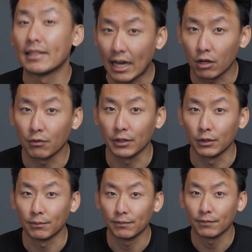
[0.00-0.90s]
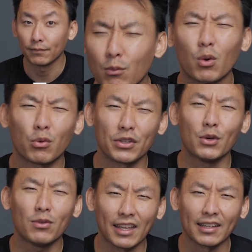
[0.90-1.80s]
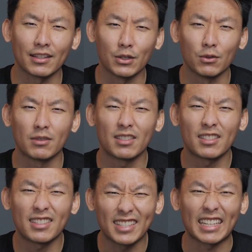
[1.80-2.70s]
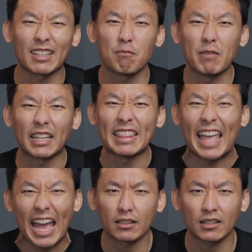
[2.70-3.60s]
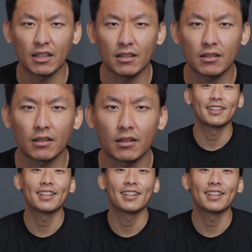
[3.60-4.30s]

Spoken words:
Down to film. What were you thinking, you sick McNasties?